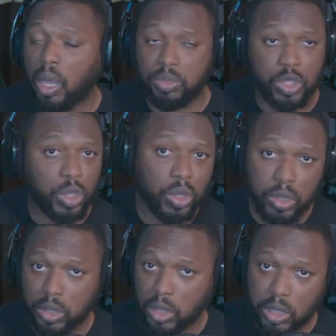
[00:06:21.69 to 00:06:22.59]
I'm
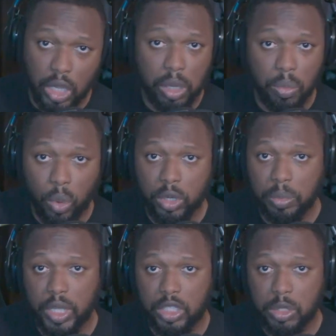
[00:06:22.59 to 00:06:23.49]
sure there's a ton more
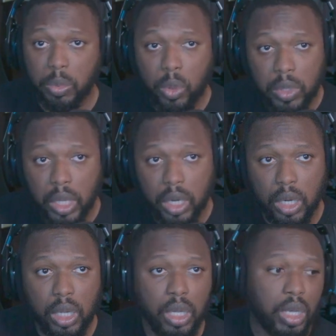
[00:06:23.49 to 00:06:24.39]
to be explored
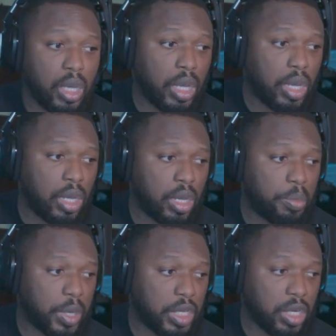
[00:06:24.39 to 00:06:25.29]
there.
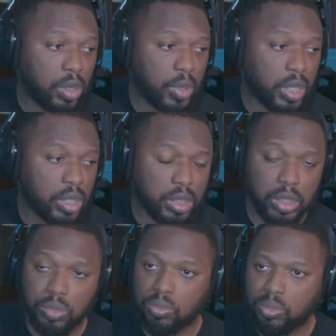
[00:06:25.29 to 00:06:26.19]
But you know what?
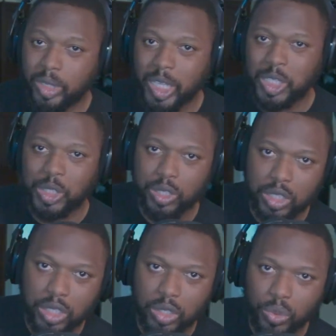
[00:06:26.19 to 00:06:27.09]
It's
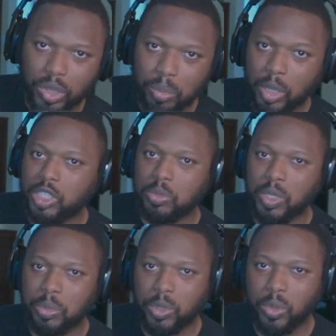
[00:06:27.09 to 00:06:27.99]
easier to do with a bunch
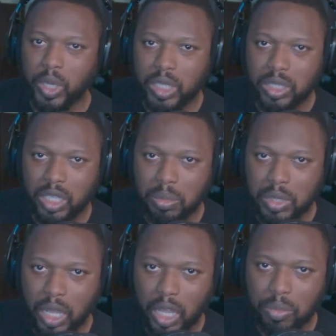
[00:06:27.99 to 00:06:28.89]
of people doing it at the
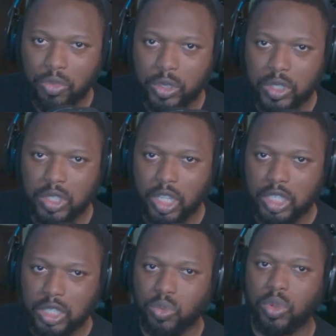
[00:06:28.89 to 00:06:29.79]
same time versus
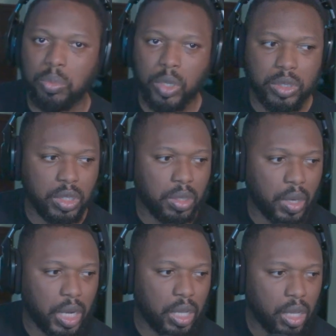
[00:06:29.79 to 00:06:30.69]
just one
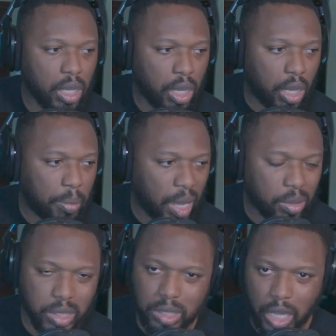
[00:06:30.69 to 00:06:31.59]
person, right?
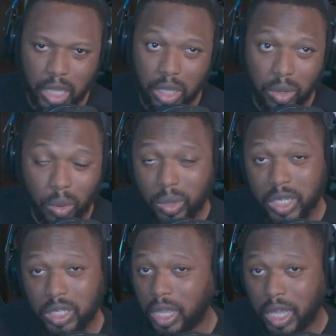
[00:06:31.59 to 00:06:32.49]
Out in a silo.
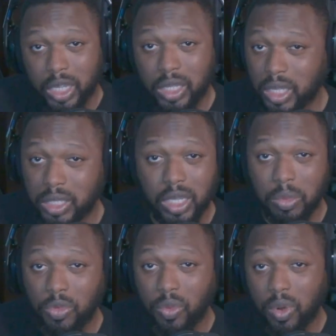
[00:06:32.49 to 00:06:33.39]
Or heck, like I
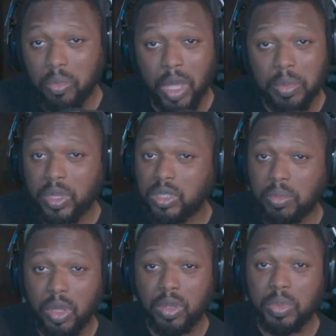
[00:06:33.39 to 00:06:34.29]
said before, maybe
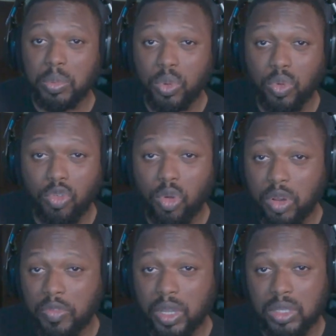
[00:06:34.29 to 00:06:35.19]
there's some other people who've
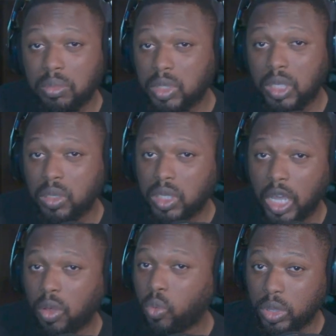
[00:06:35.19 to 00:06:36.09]
already found some secret
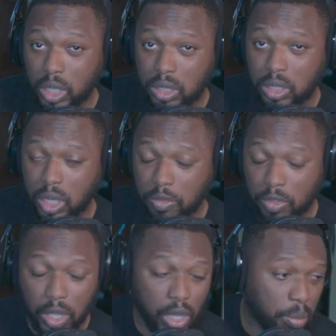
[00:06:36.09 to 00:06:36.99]
tech with this
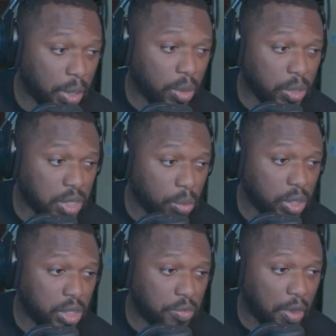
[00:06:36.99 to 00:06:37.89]
stuff. But anyways, I
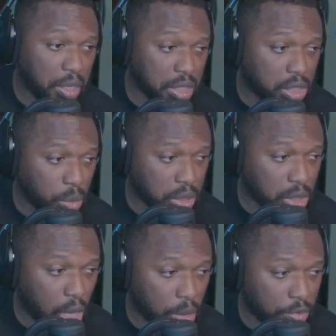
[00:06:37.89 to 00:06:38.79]
wanted to finally show
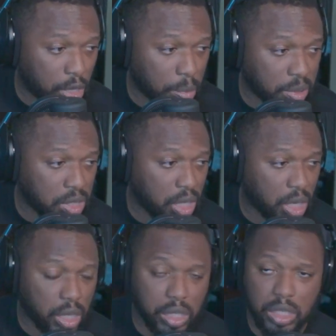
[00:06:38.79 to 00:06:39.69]
this off. I've been
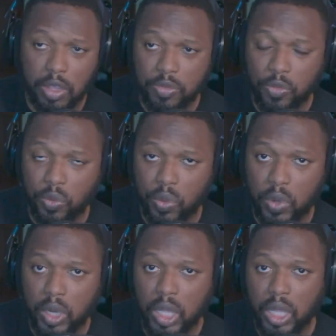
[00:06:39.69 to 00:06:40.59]
sitting on this stuff
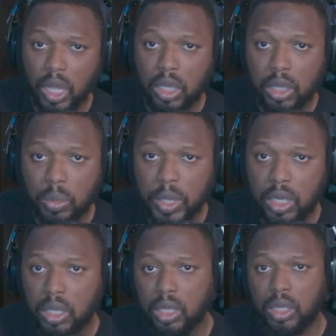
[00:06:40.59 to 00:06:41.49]
for a little
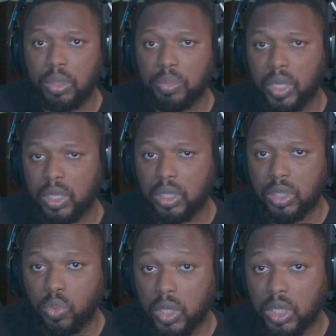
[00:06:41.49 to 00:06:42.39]
bit, but
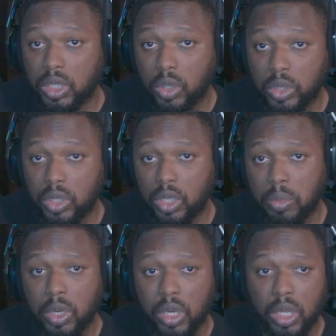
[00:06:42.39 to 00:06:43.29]
wanted to show it to the
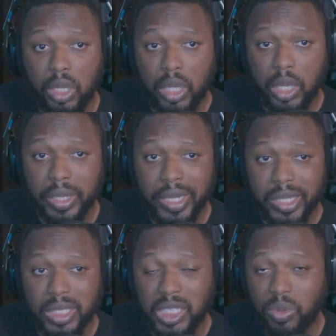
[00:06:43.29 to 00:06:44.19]
community
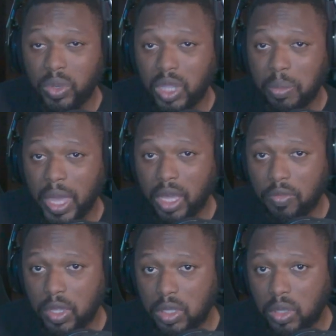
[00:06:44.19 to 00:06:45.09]
and see what they
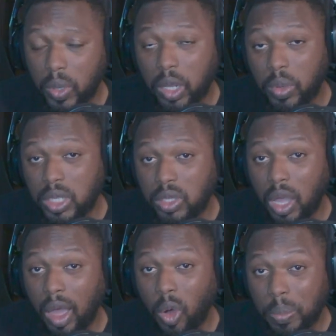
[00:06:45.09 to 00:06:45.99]
make of it. So
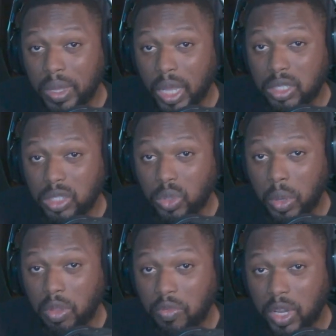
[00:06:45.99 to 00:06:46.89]
anyways, I hope you guys
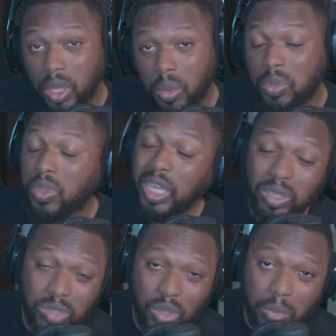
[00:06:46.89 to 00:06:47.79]
enjoyed the video.
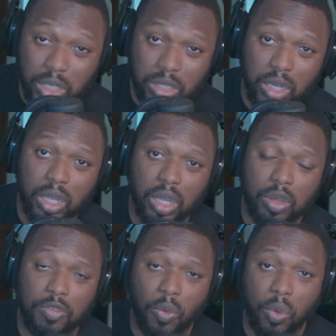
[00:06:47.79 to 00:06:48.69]
Thank you so much
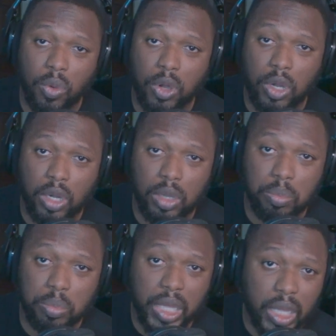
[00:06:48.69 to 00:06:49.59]
for
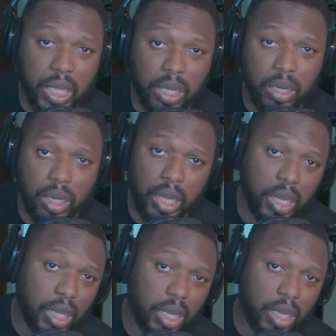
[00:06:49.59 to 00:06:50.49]
being here
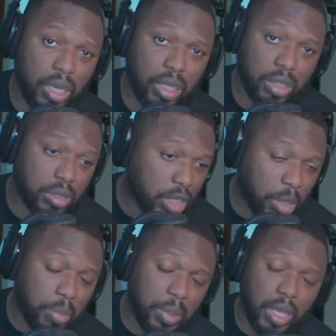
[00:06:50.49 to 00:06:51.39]
and
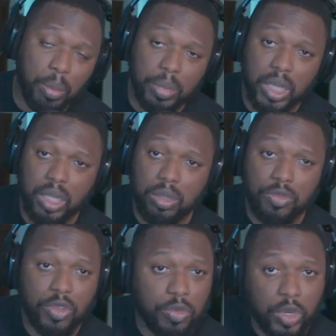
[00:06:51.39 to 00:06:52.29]
keeping me company.
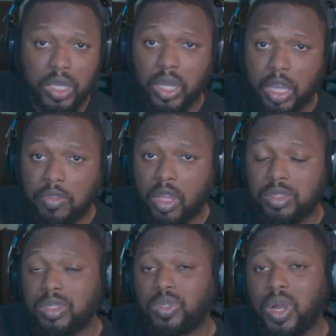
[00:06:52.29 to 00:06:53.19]
Feel free to like,
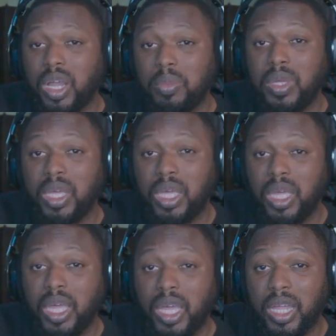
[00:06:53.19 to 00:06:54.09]
follow, and subscribe,
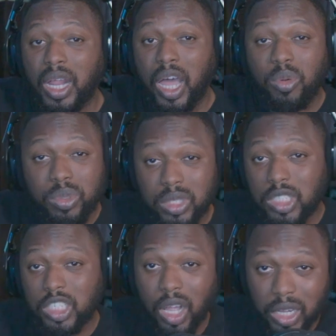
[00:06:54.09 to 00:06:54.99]
and I will
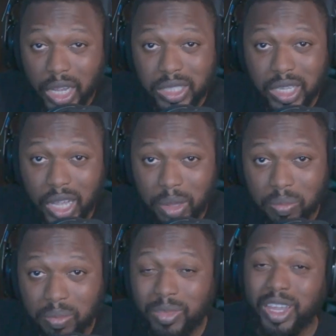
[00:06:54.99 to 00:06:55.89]
see y'all next time.